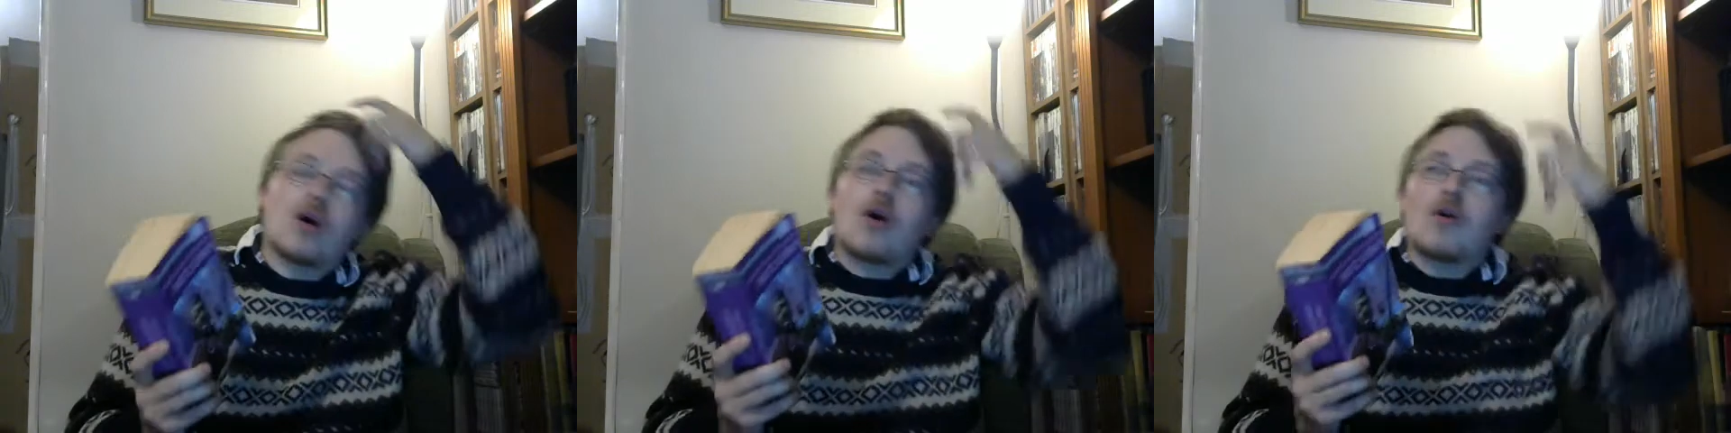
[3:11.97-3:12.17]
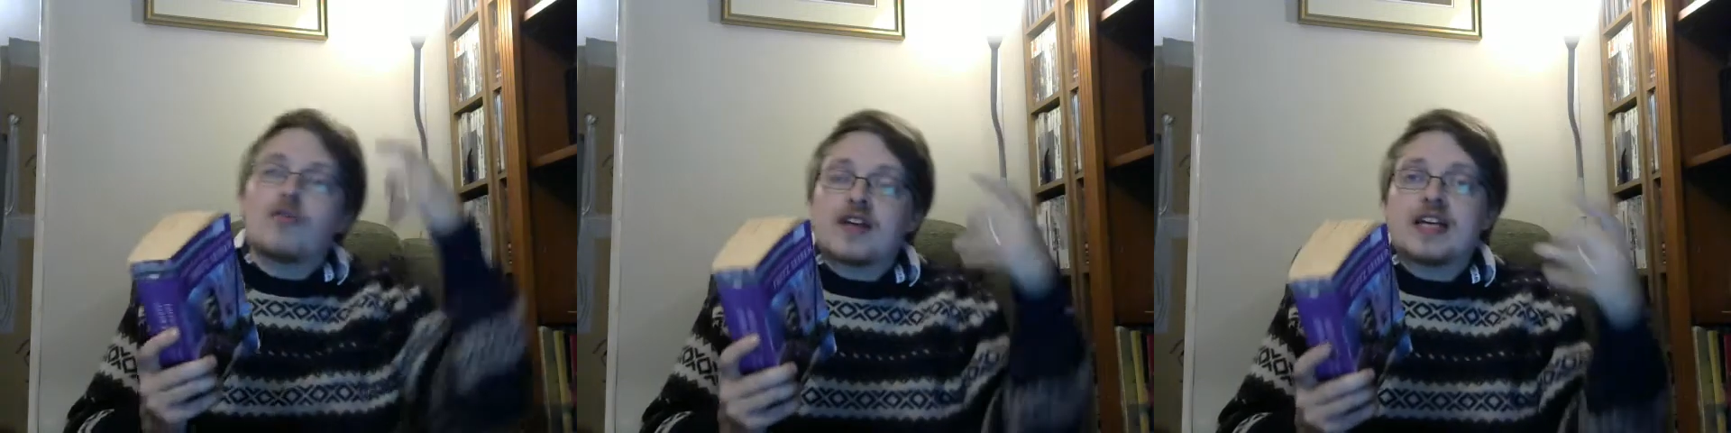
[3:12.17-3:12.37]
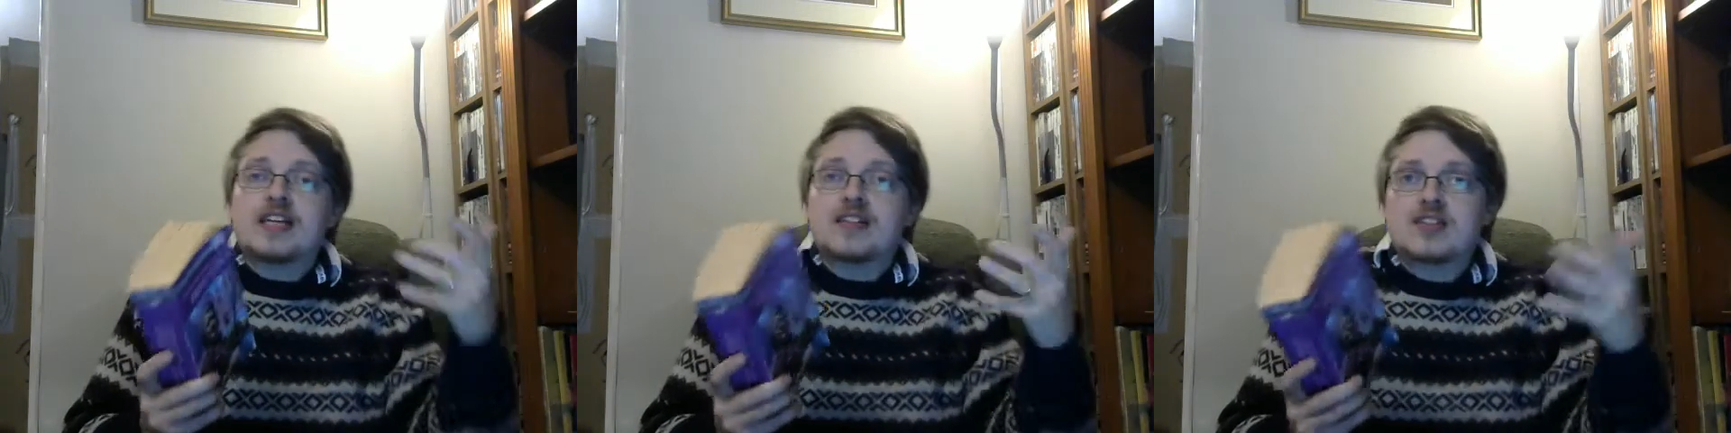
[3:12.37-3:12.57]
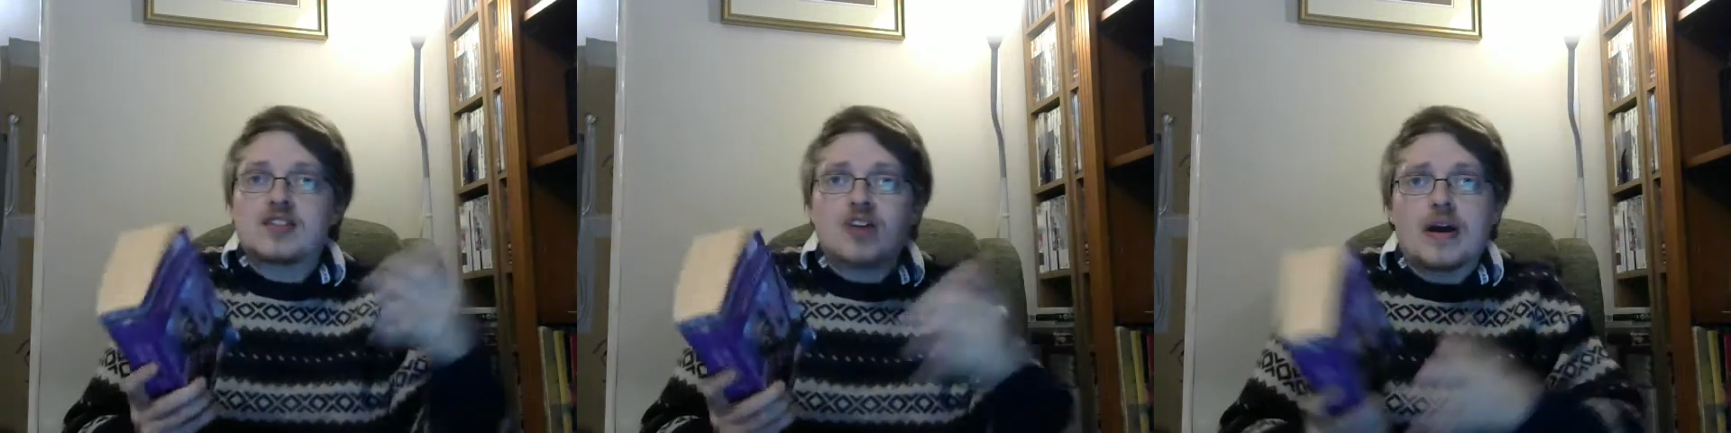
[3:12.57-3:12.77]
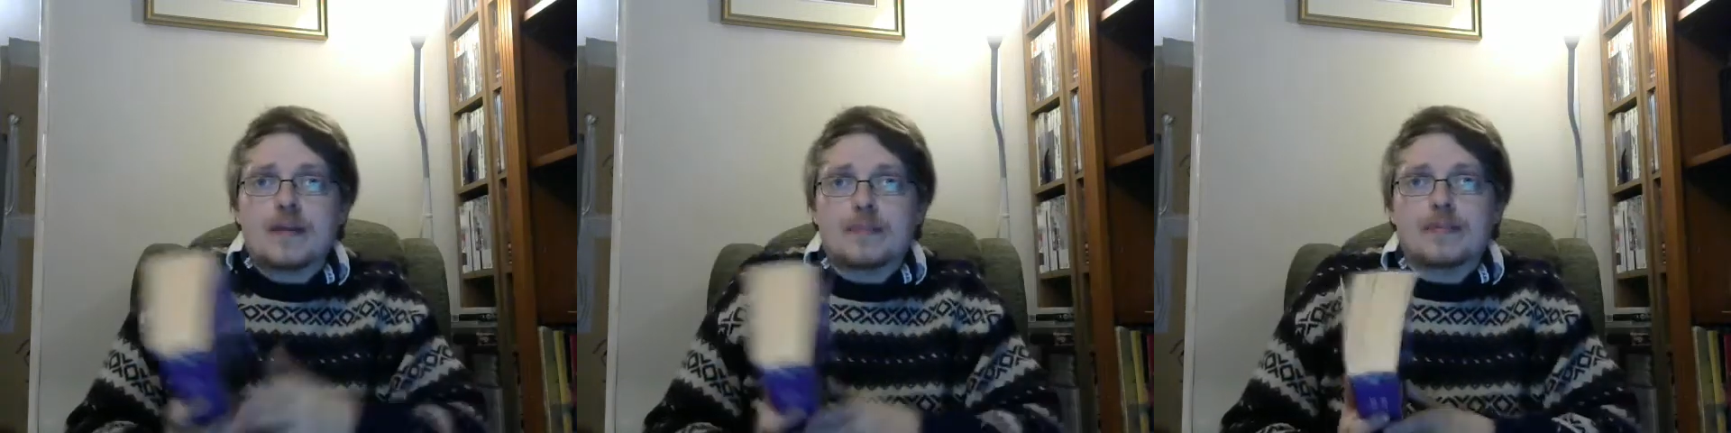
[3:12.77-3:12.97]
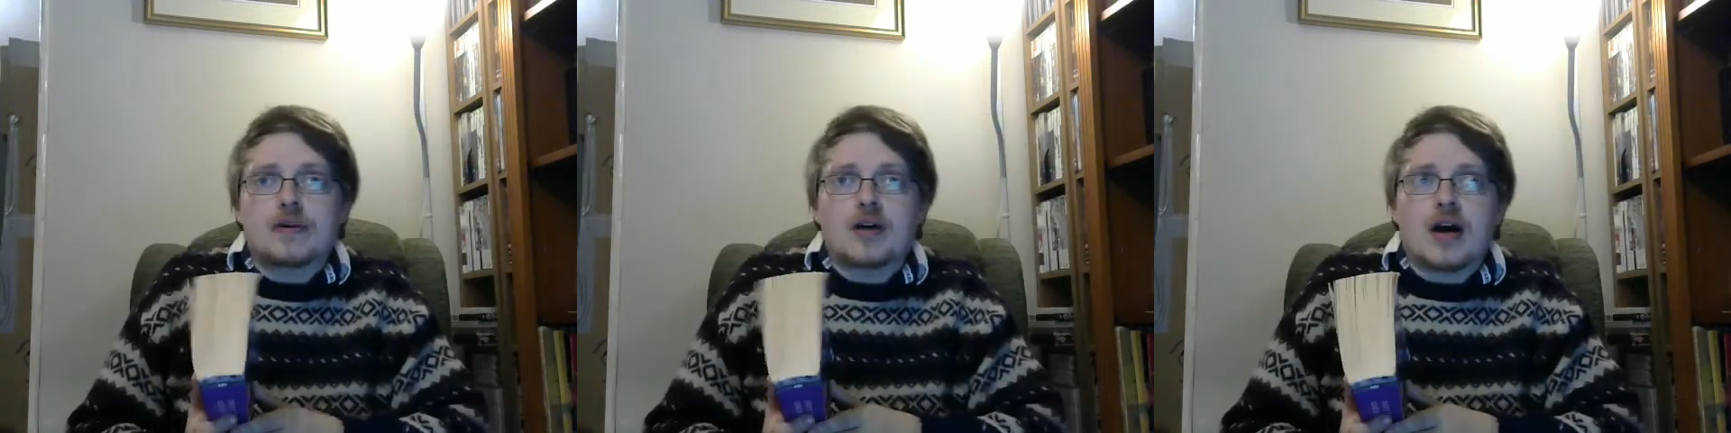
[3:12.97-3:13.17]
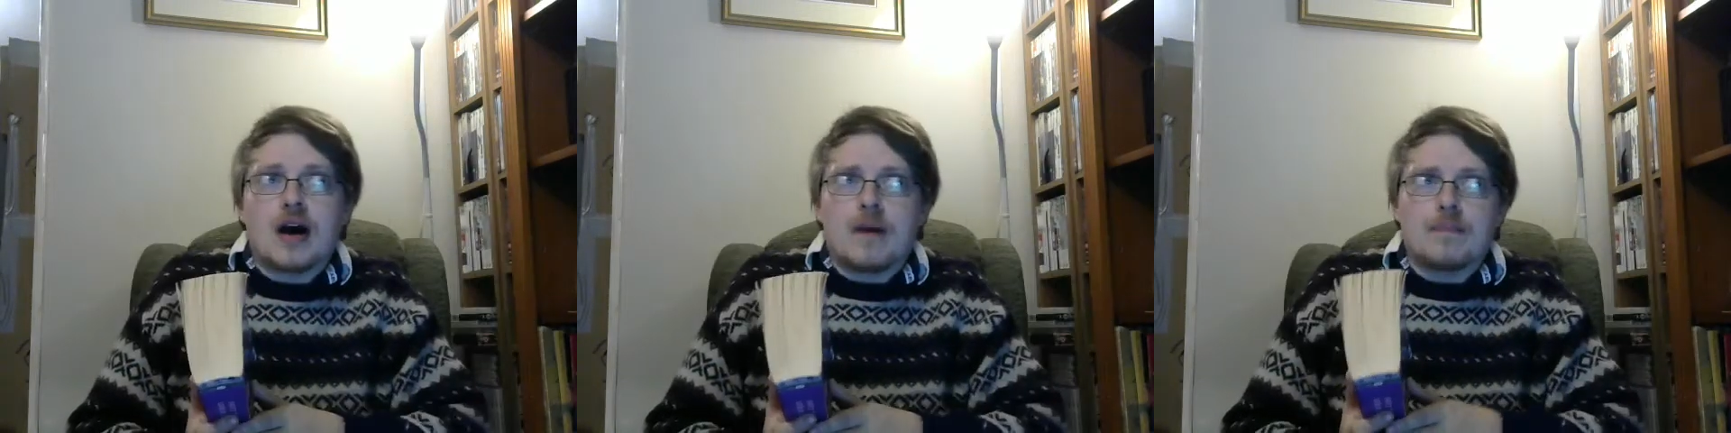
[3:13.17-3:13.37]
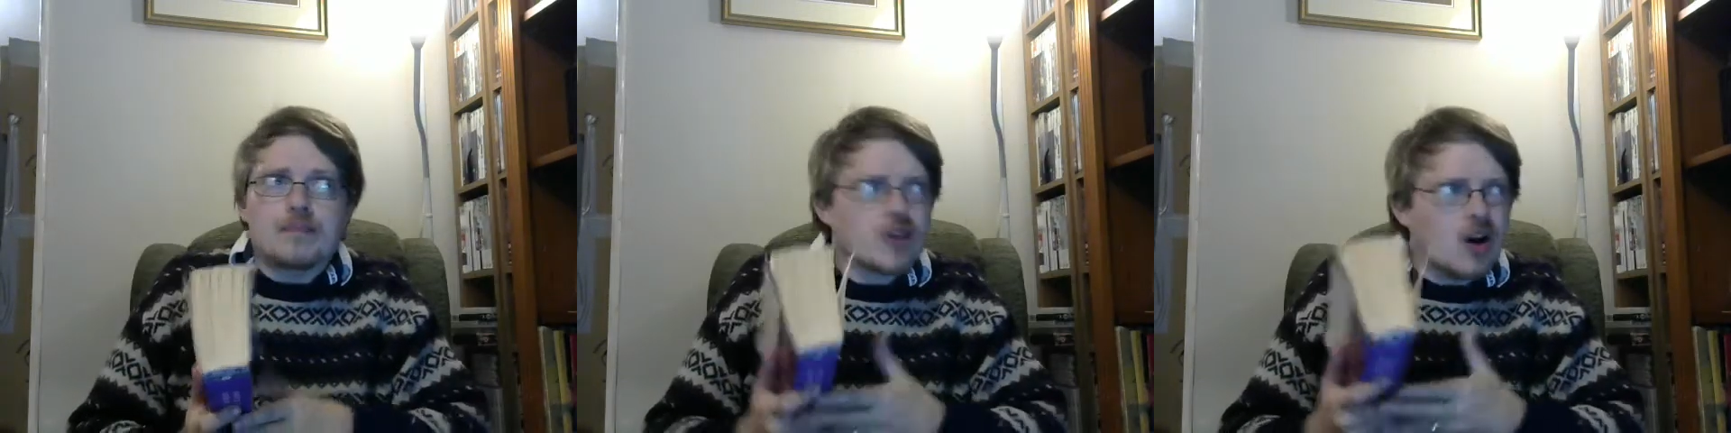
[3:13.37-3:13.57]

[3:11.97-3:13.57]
of its type. I